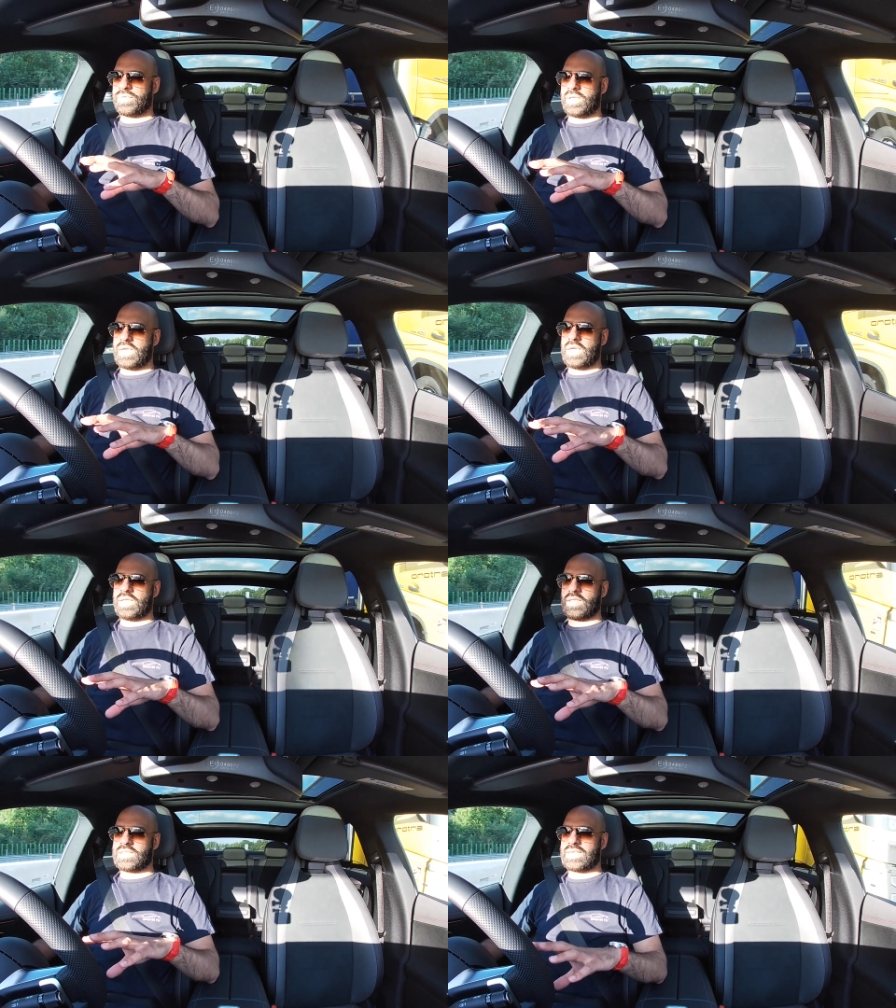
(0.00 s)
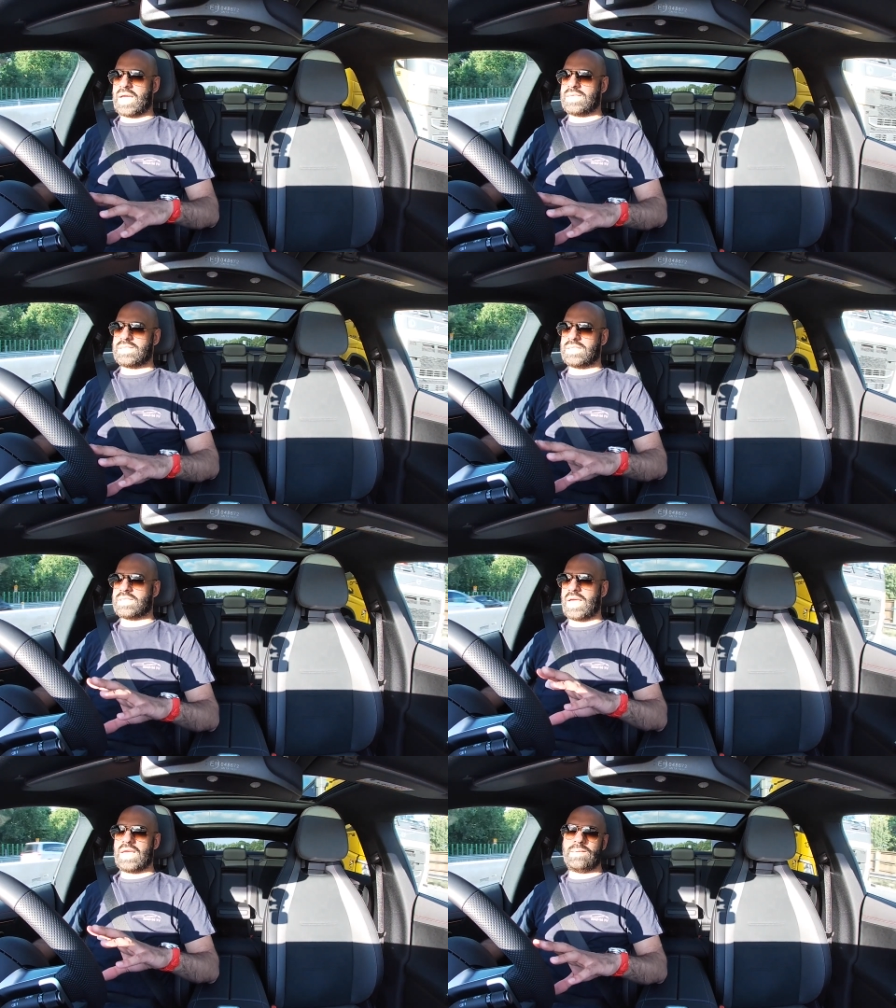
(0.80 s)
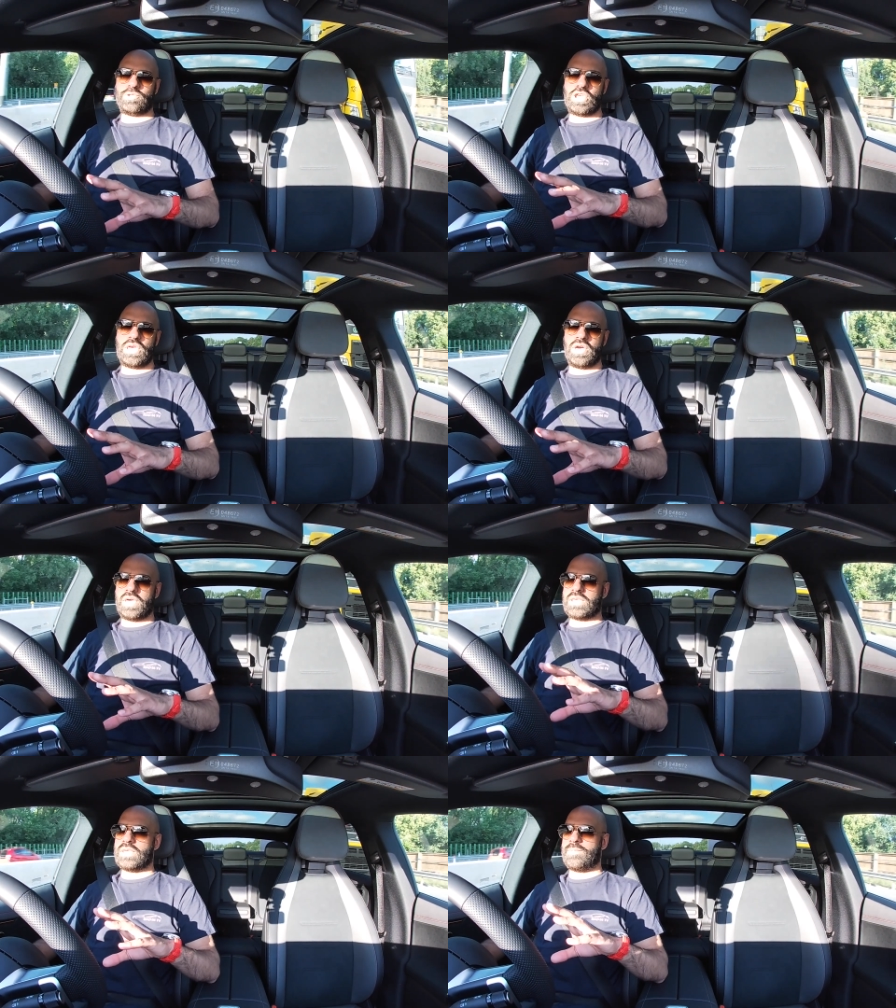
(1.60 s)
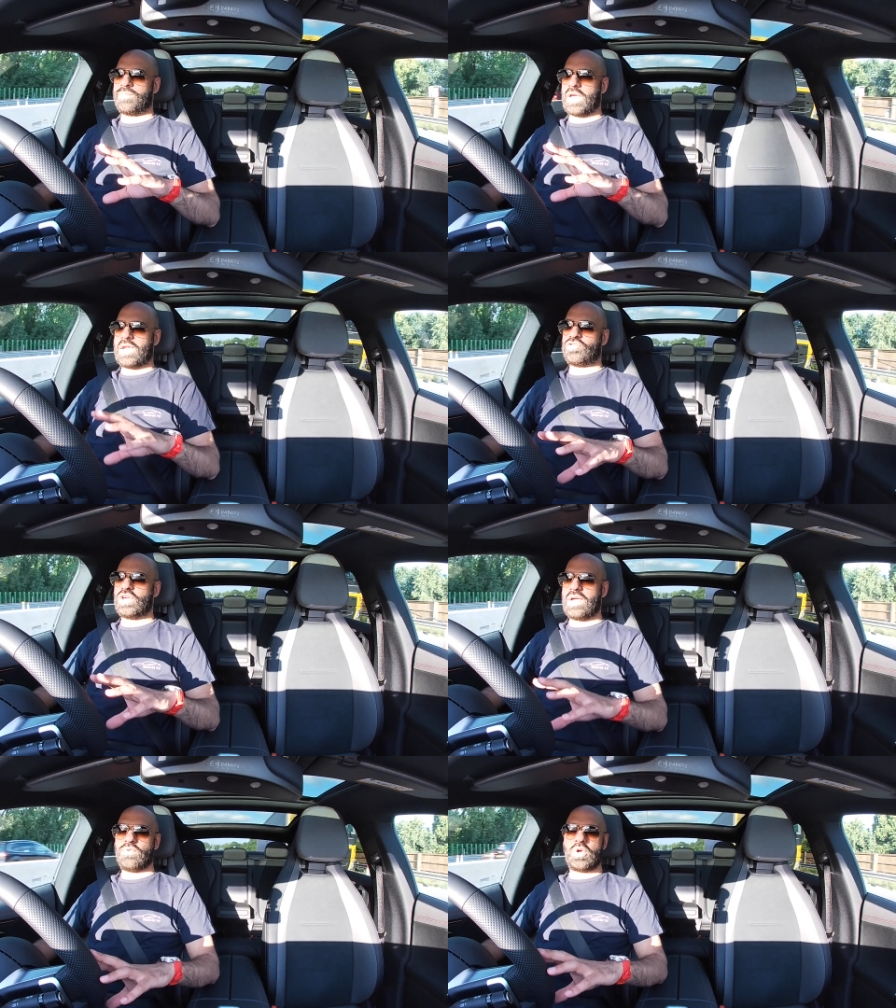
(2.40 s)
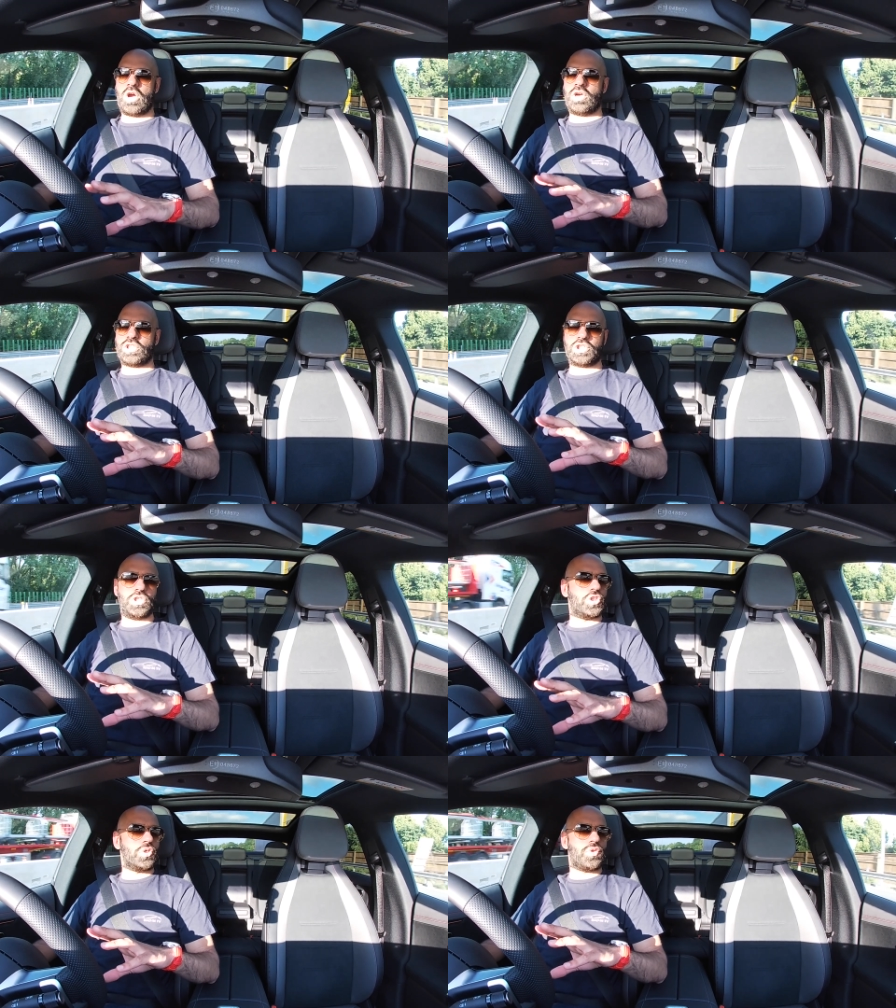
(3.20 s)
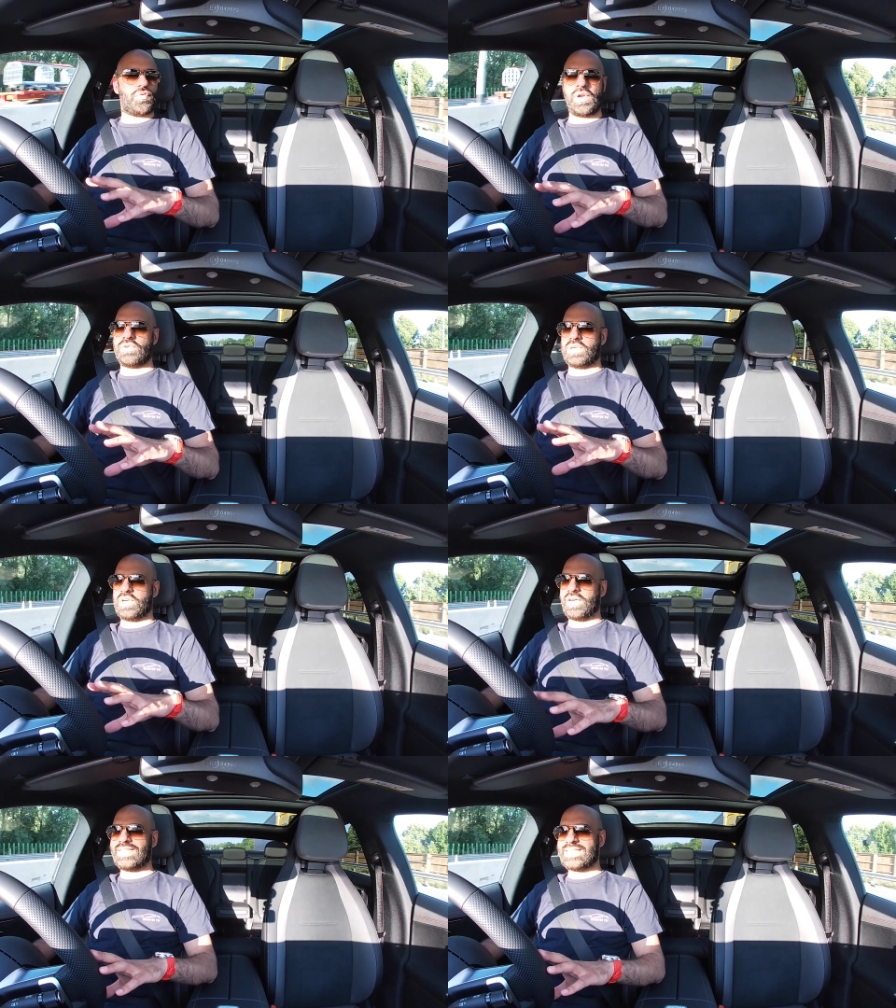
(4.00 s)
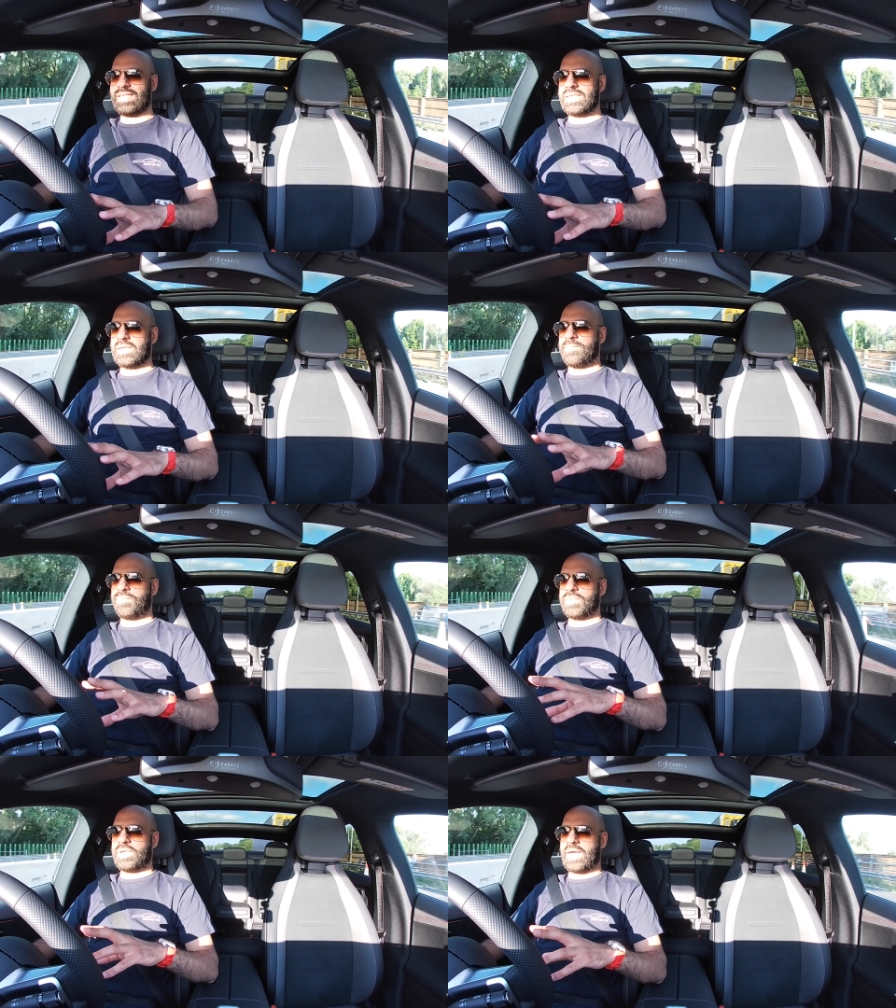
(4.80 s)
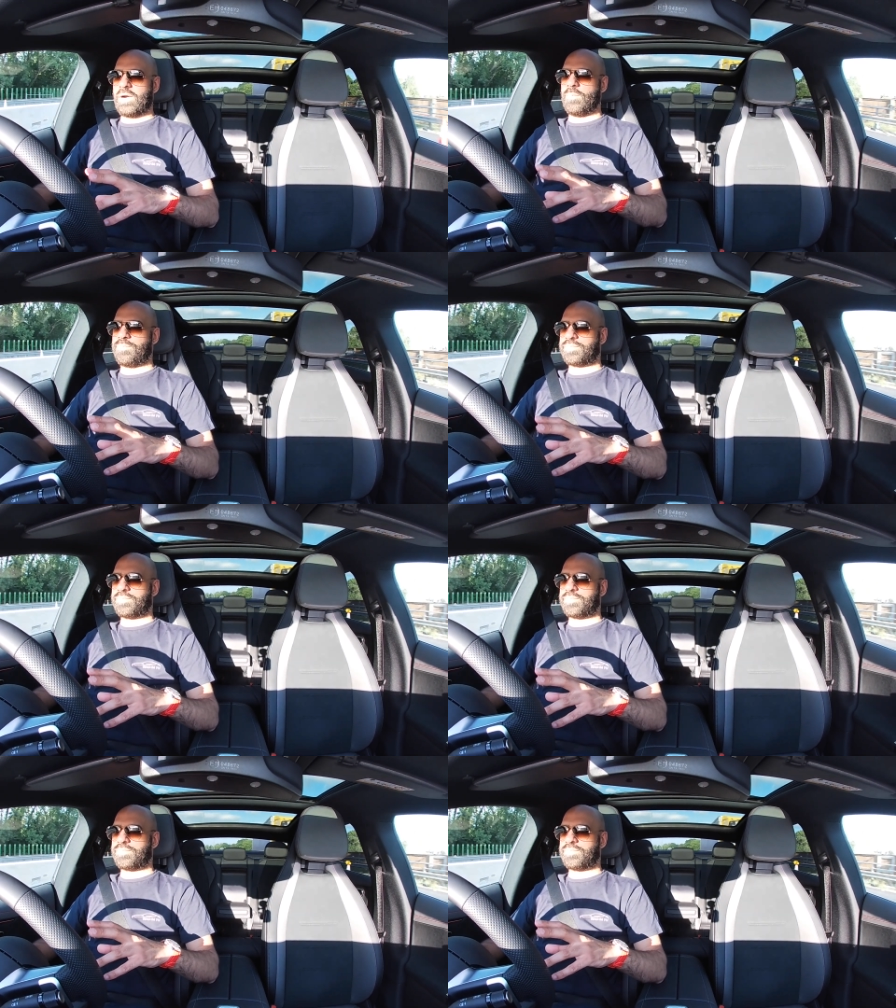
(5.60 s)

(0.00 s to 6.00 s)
The standard AMG line entry-level car should do 390. Now,